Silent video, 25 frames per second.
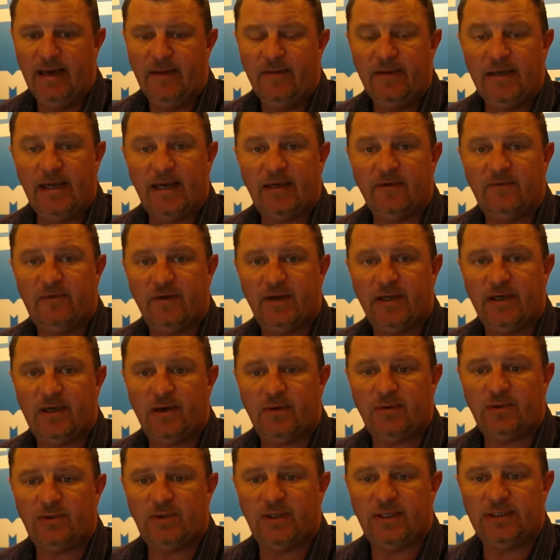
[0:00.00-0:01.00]
The Young
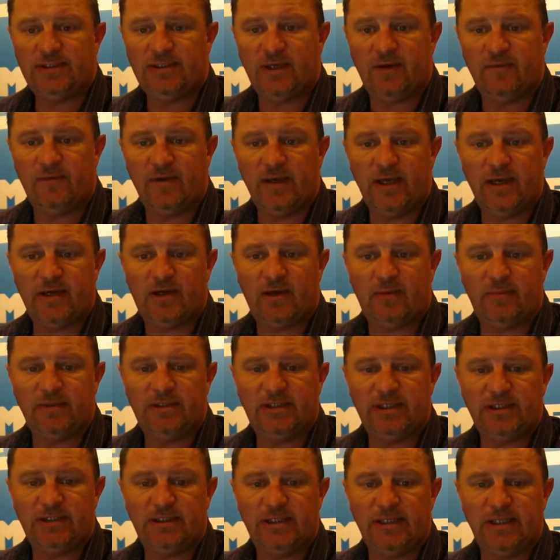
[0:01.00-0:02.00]
Viticulturist of the Year
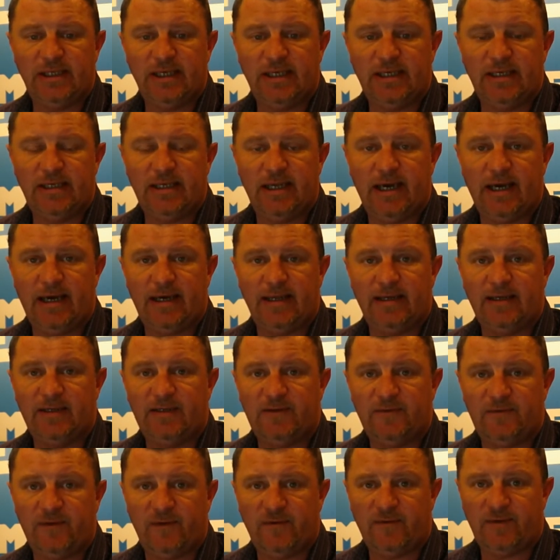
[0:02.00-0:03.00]
competition, now in
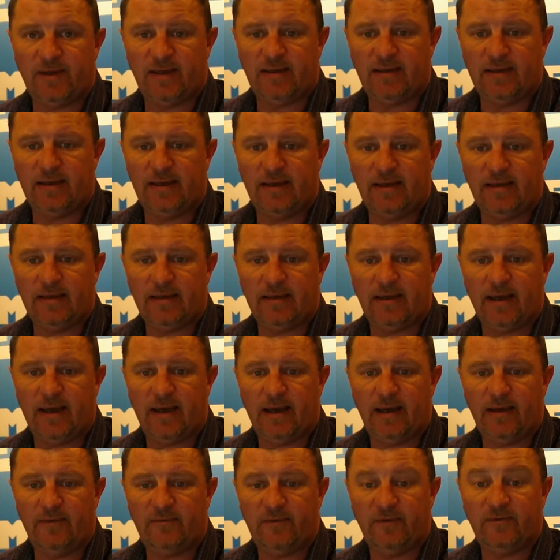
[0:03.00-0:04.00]
its 15th
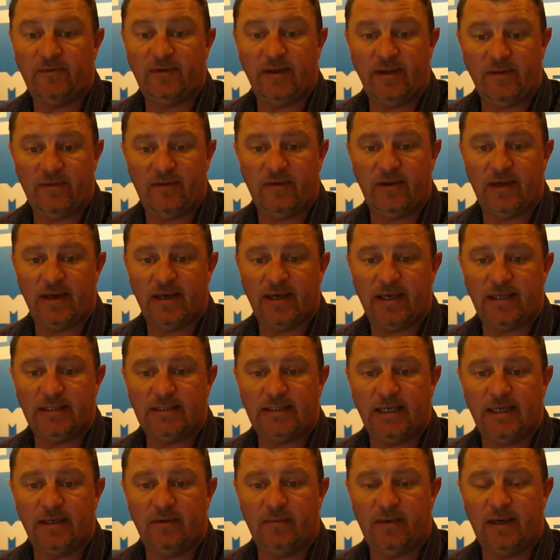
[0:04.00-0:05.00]
year,
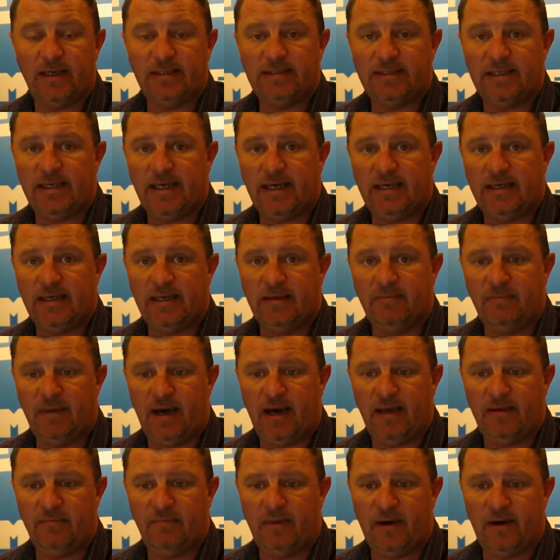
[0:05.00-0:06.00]
gets underway today in
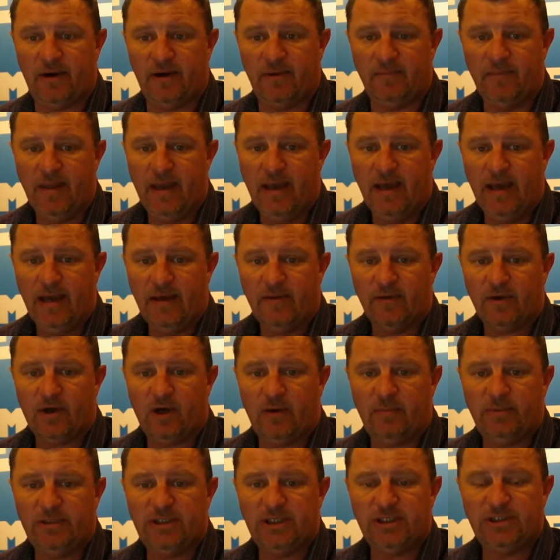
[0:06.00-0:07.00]
Martinborough. The
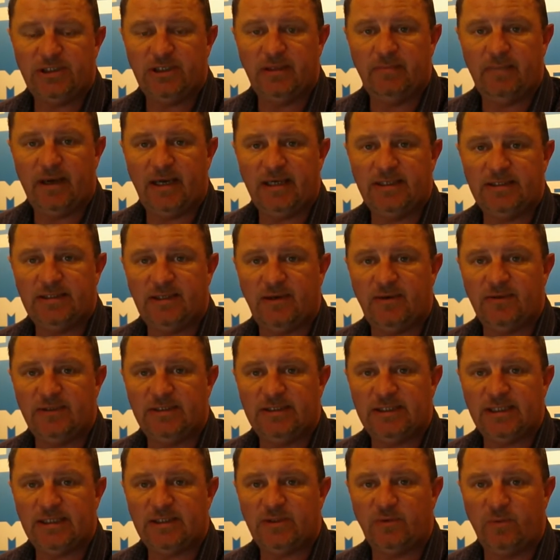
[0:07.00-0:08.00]
competition, based on
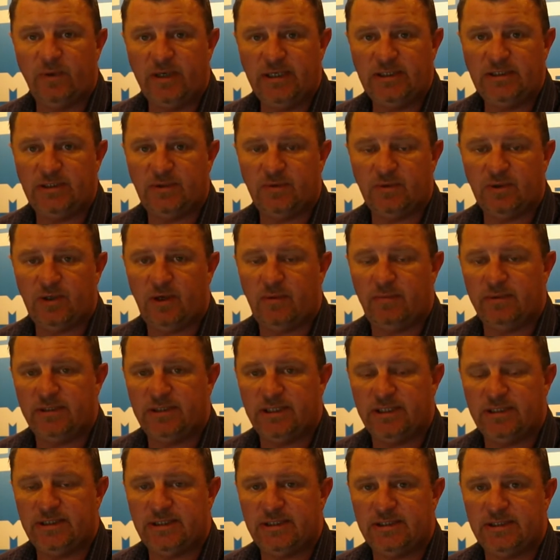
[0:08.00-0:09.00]
six regional
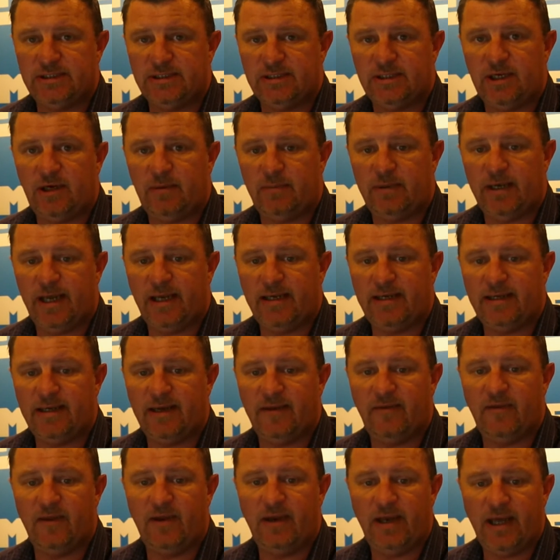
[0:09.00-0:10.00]
competitions and culminating
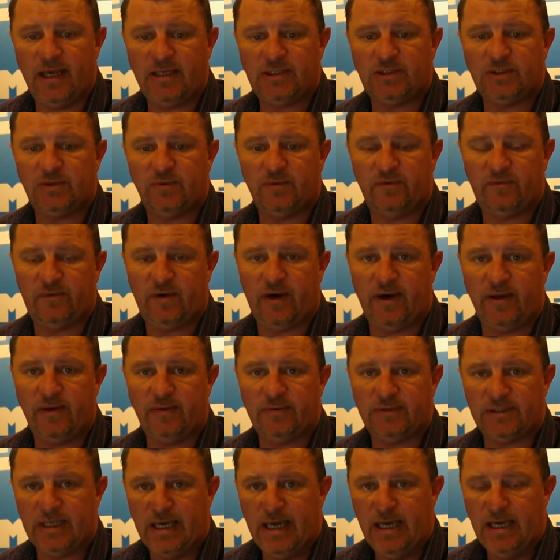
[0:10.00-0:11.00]
in the national
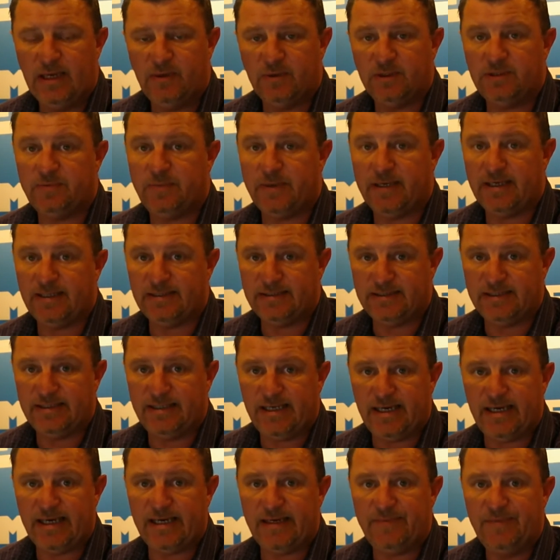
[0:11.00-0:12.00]
finals, which begin
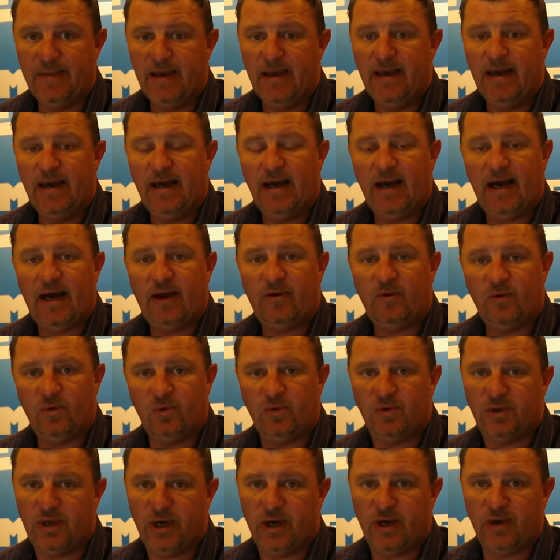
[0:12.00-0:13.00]
today, are
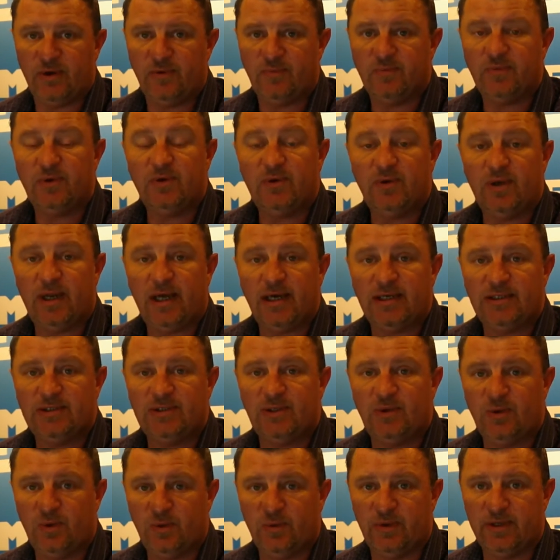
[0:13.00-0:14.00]
all go. Good luck
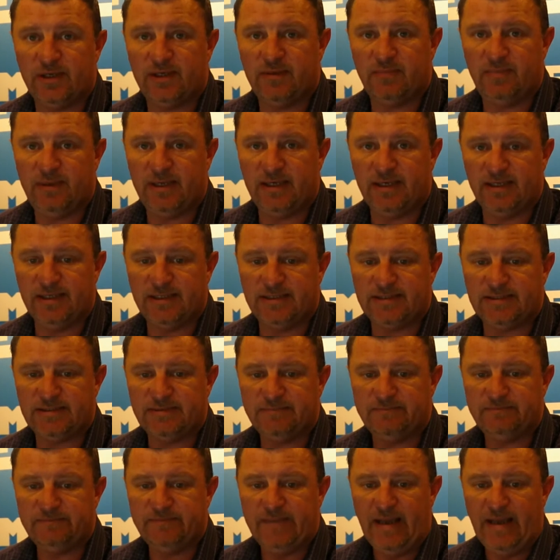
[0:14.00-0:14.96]
to all the competitors.